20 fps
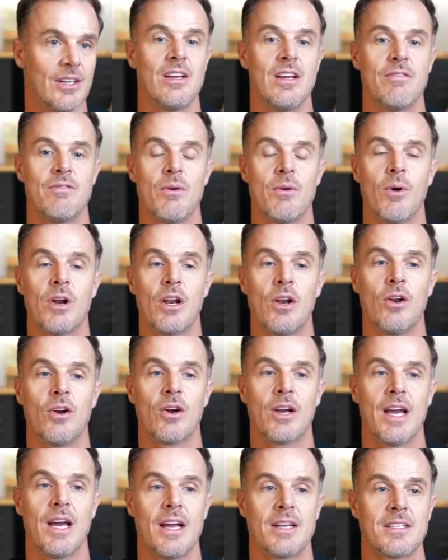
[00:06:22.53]
If we want to
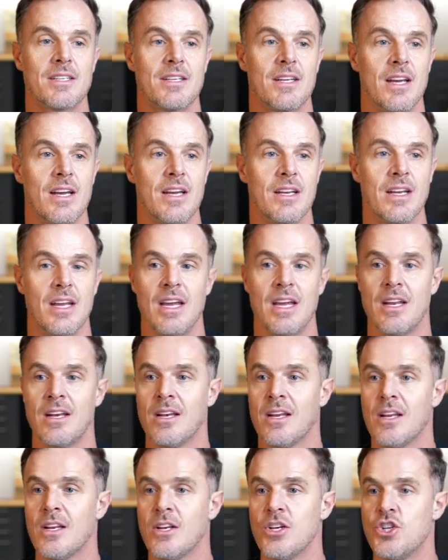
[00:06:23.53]
look at it
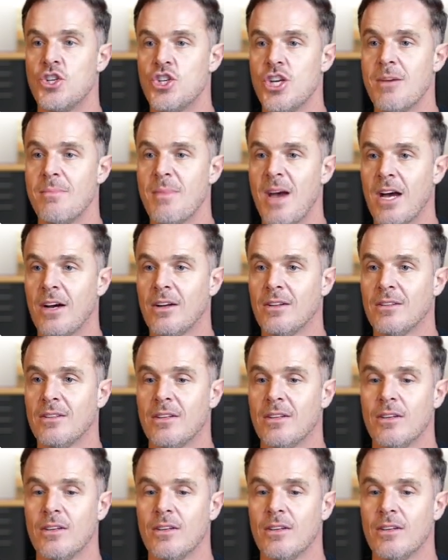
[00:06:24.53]
in Gmail,